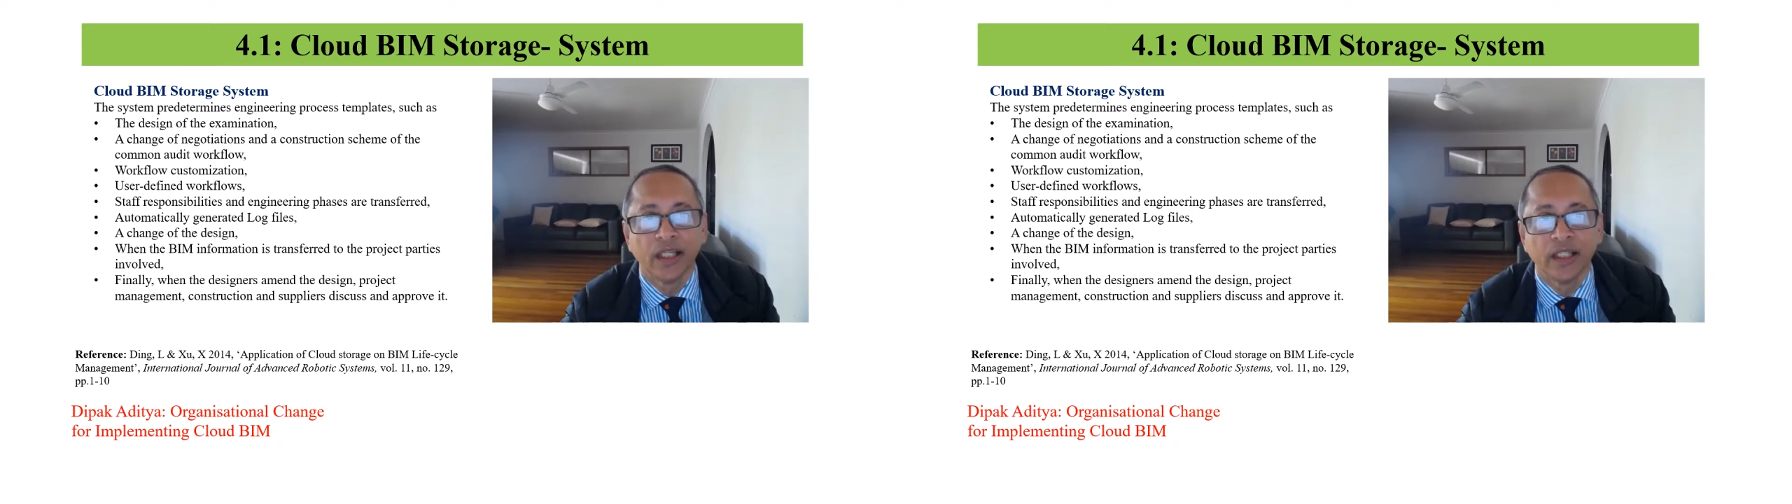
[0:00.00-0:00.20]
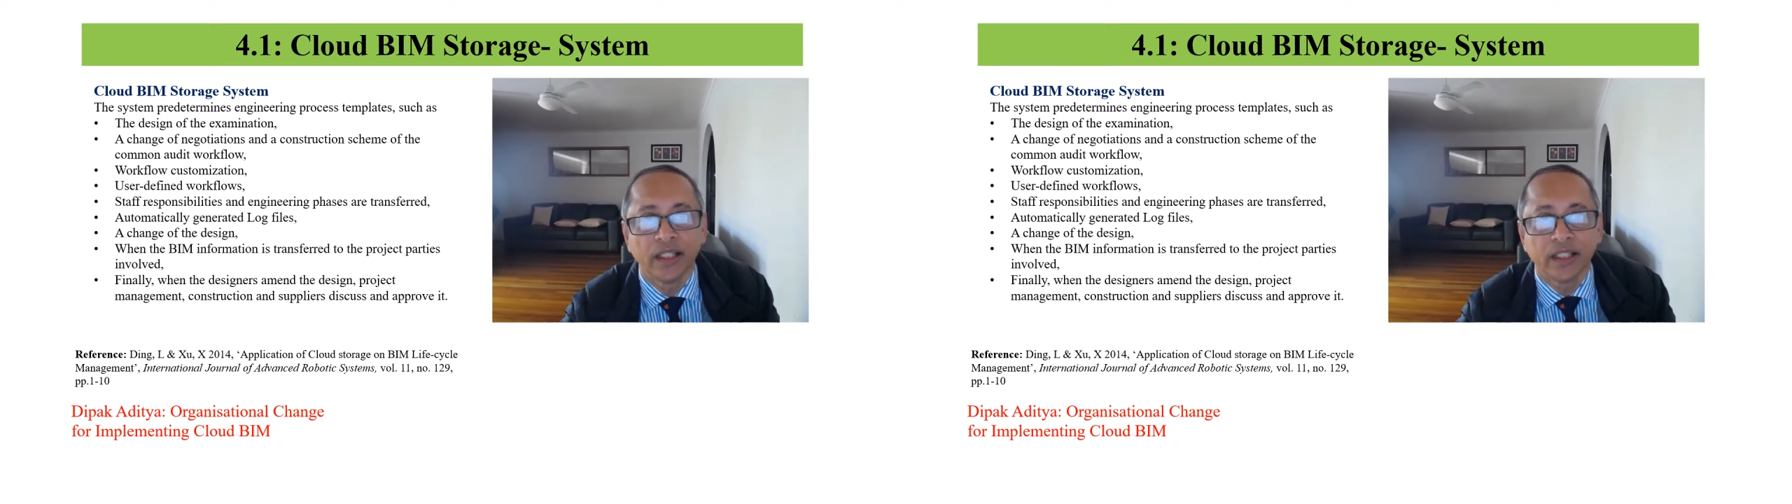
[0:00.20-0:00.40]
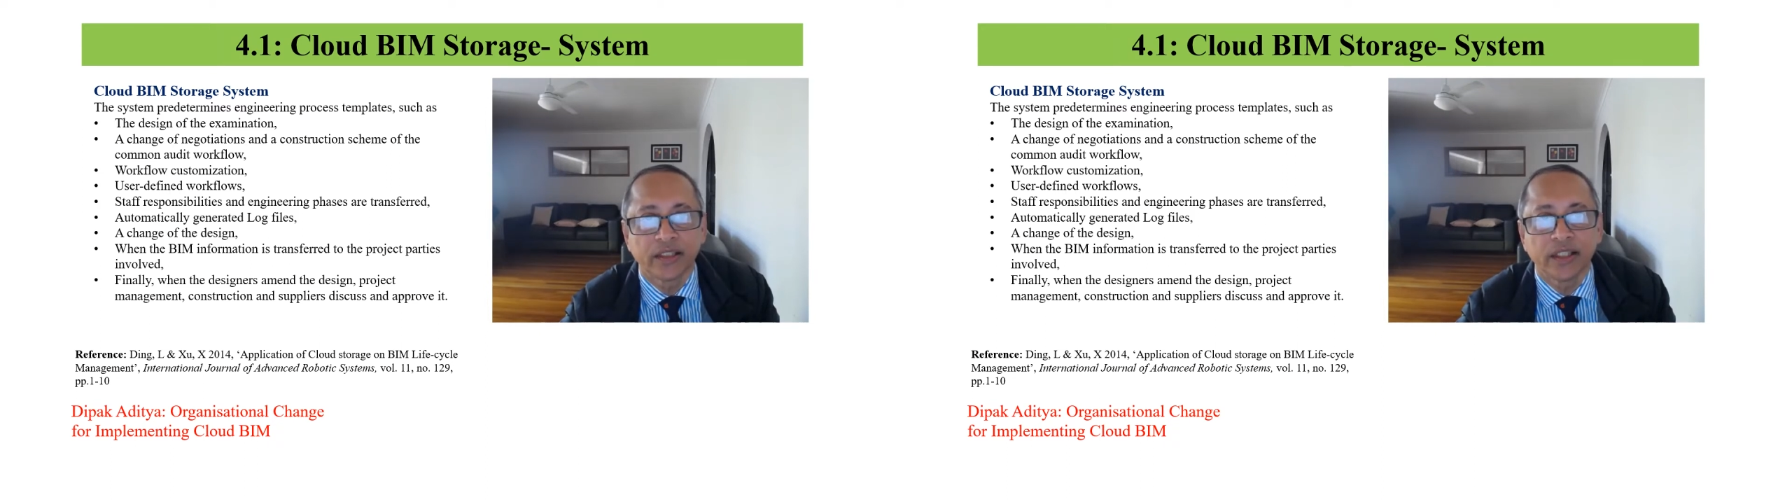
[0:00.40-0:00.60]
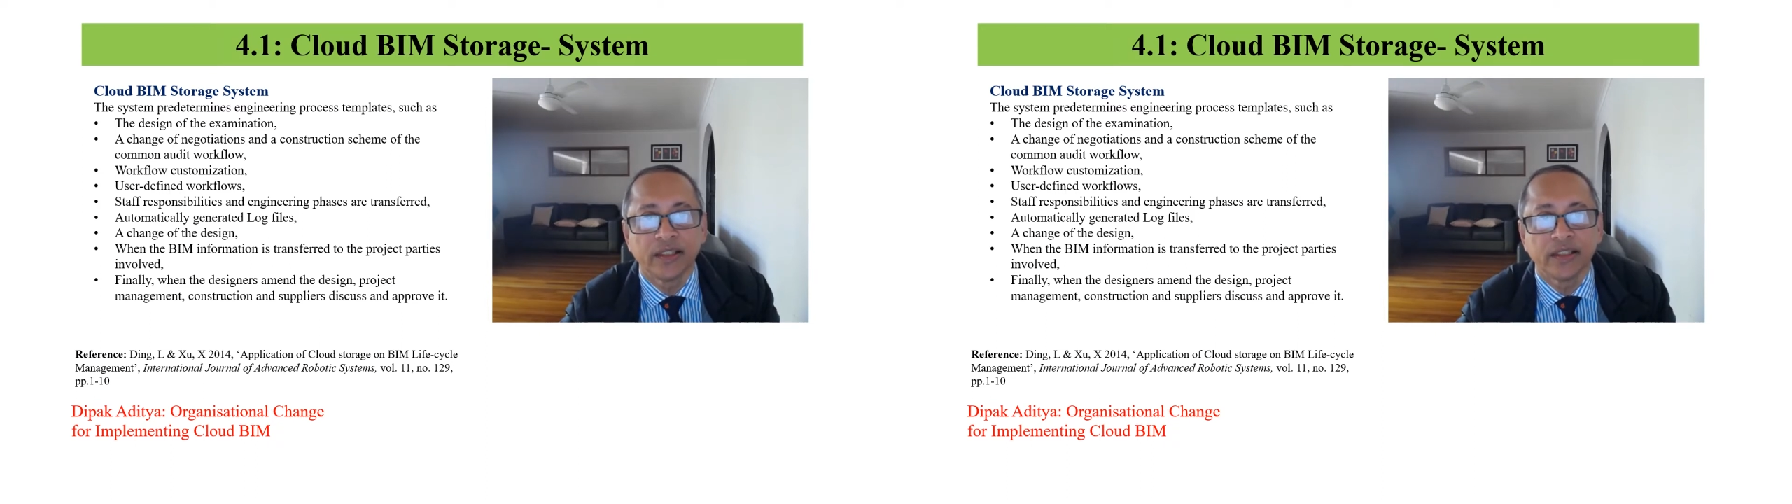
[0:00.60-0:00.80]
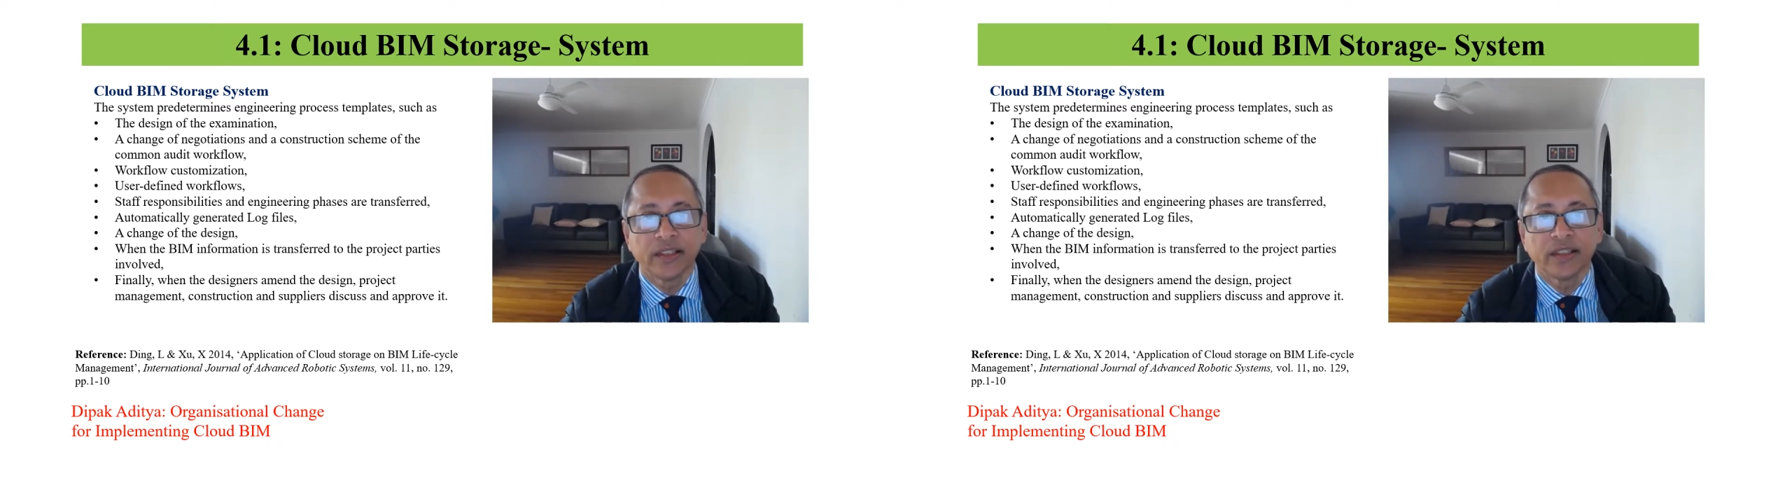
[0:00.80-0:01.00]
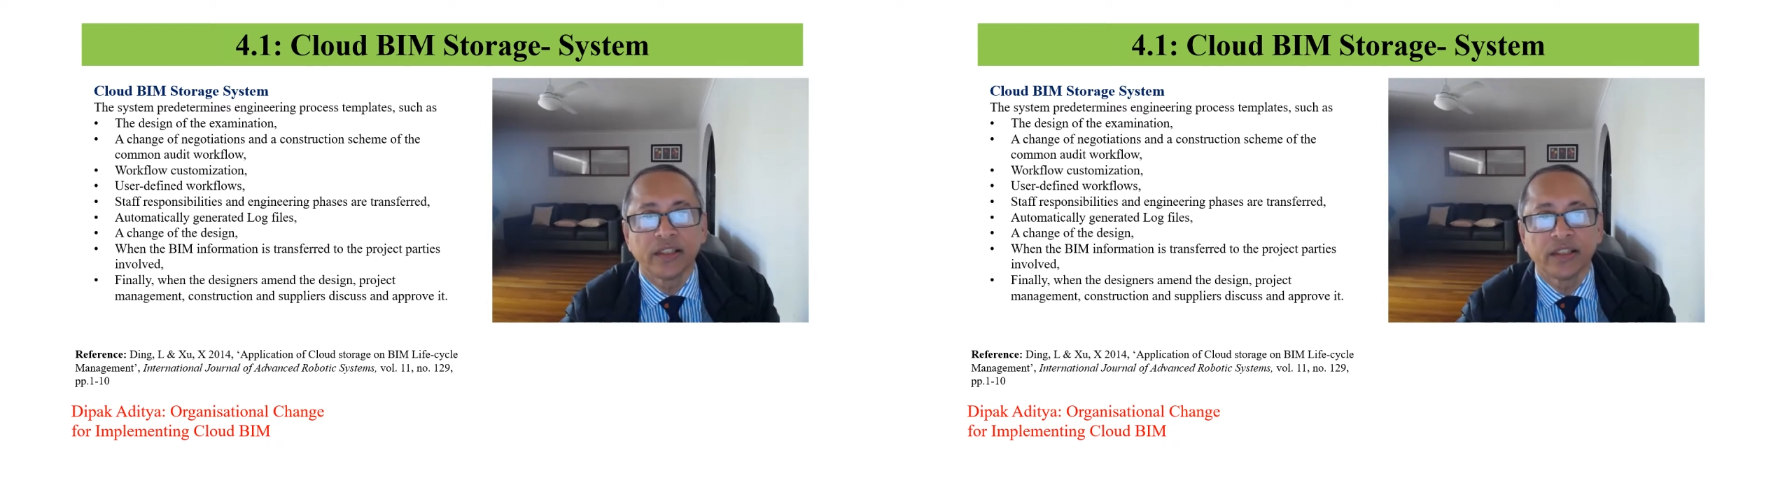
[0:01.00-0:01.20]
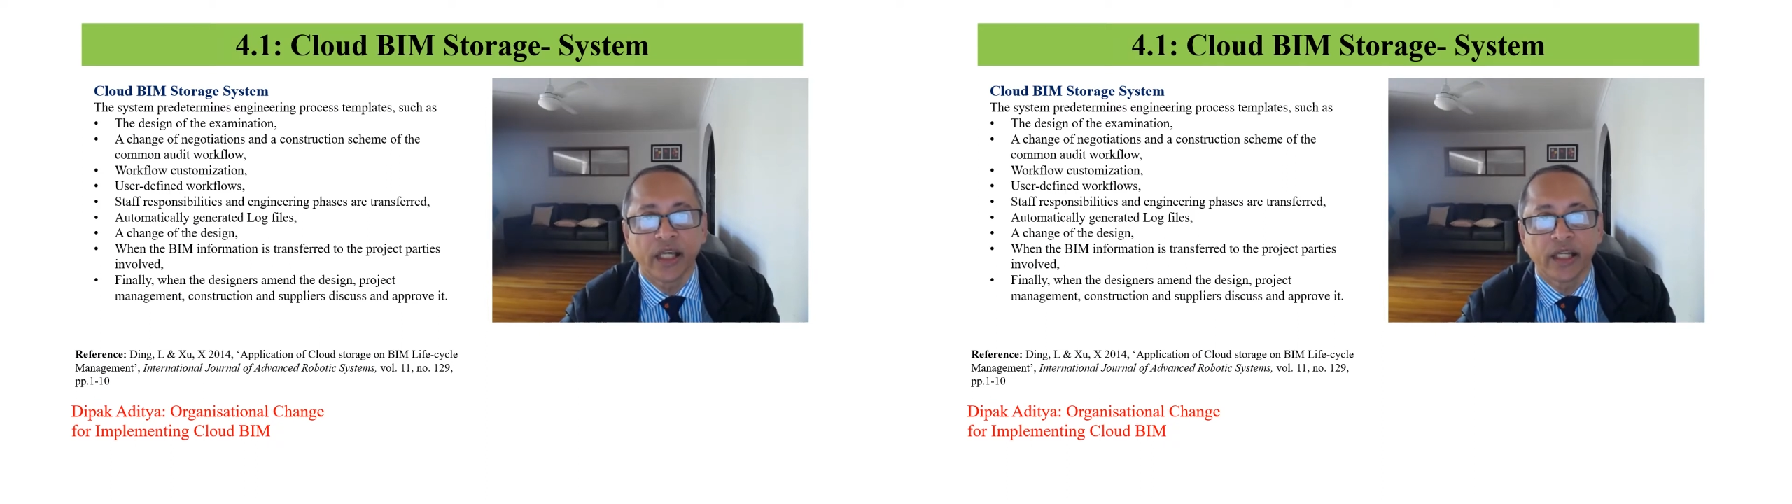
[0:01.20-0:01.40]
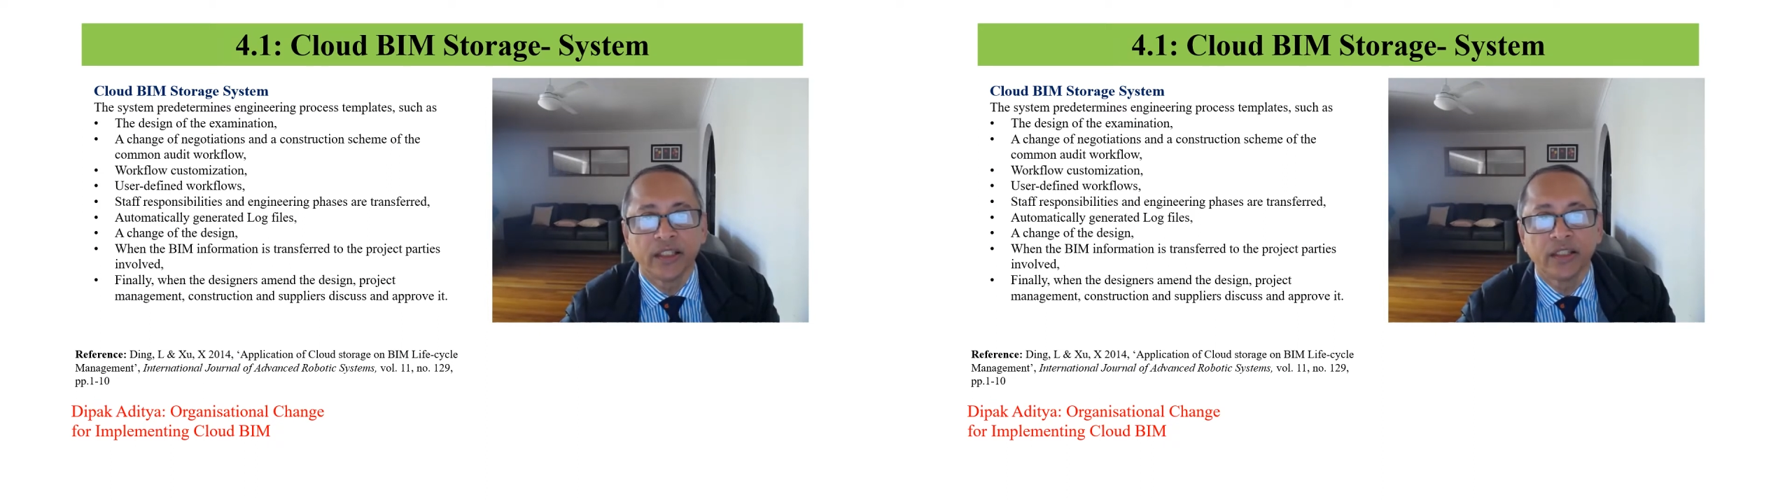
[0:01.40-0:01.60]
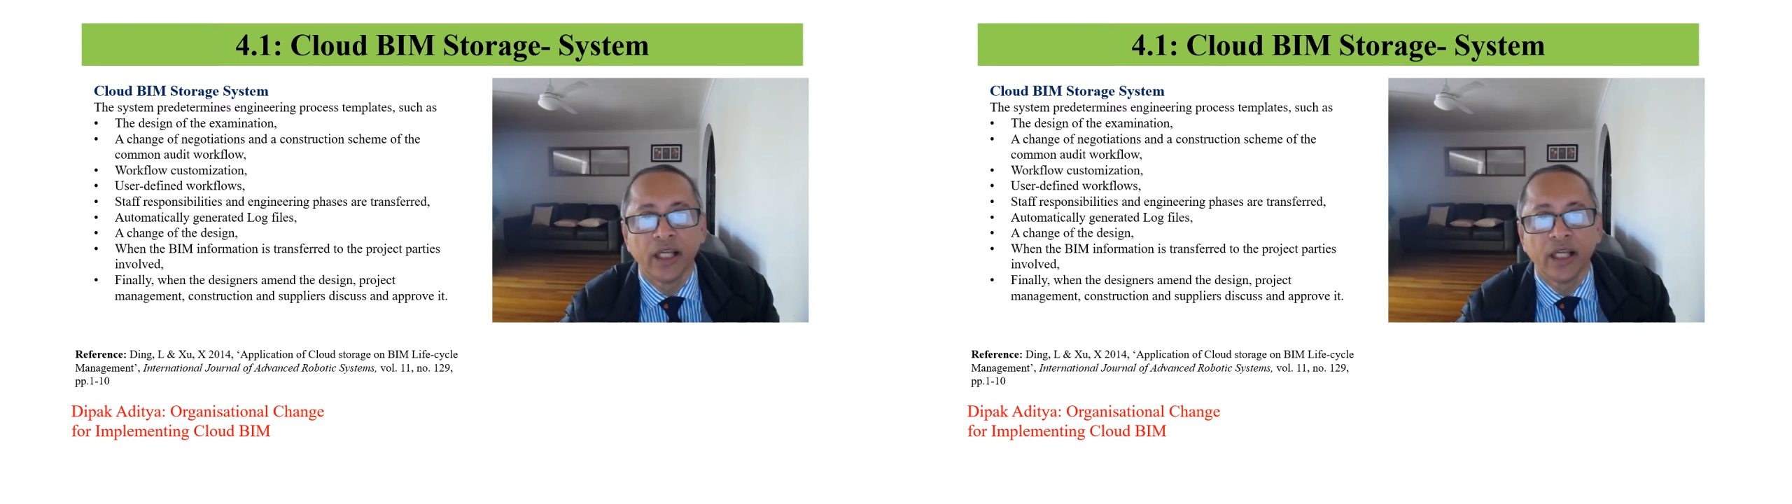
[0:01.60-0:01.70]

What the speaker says: a change in design,